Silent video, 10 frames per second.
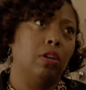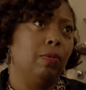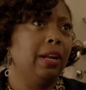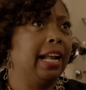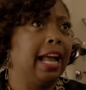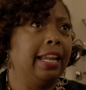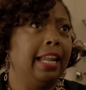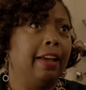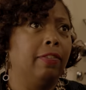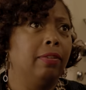only one I got
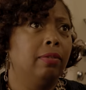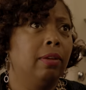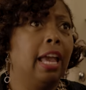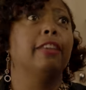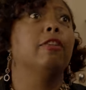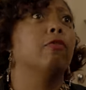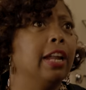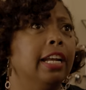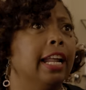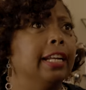left. And you're
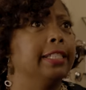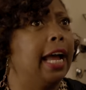running out of